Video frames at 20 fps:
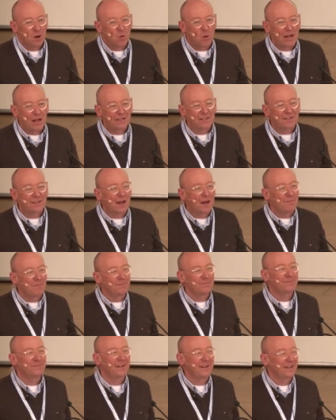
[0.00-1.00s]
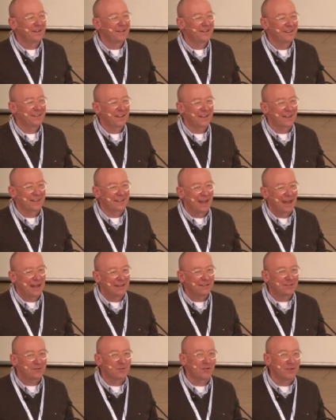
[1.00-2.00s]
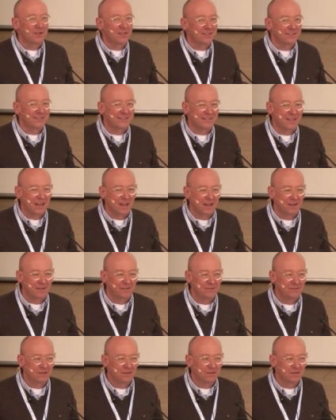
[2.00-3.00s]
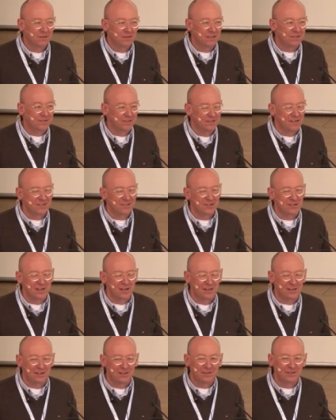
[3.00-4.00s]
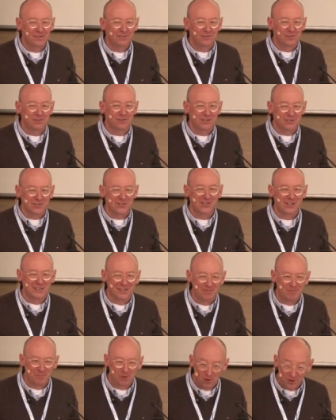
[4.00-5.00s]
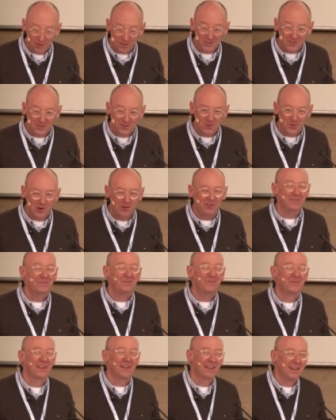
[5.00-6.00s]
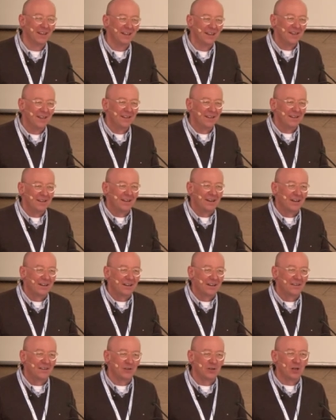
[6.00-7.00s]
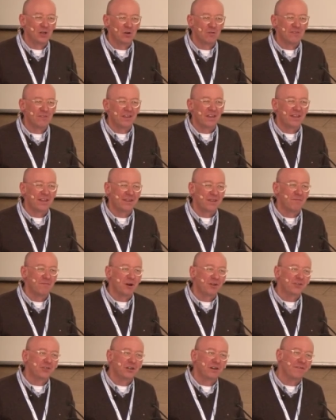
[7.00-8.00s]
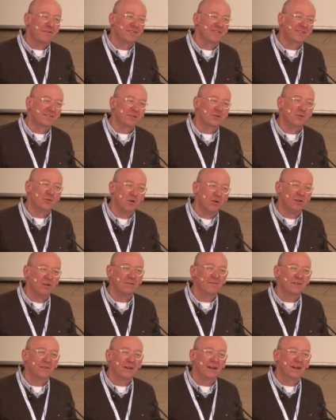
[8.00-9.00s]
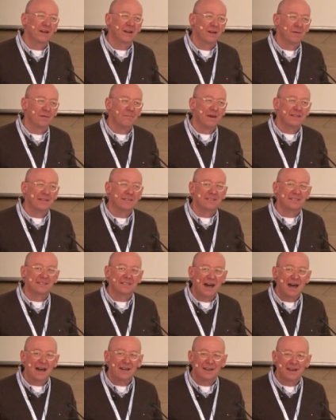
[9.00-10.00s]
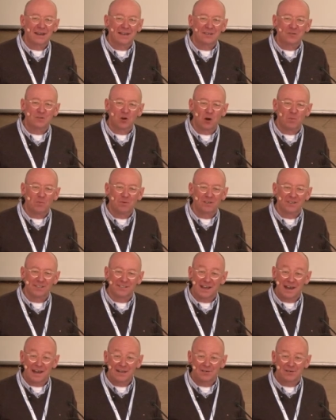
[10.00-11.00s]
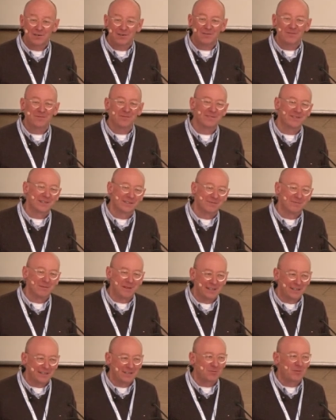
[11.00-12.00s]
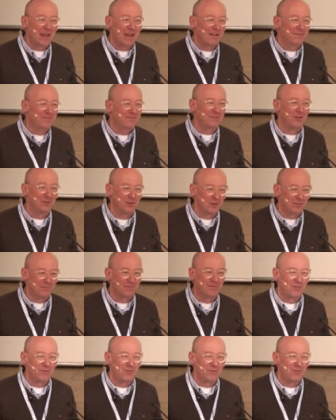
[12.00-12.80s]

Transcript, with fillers: Welcome uh, again to this uh, international traditional boarding school. You know the, the motto of the school, uh, mens sana in corpore sano. This means we have to look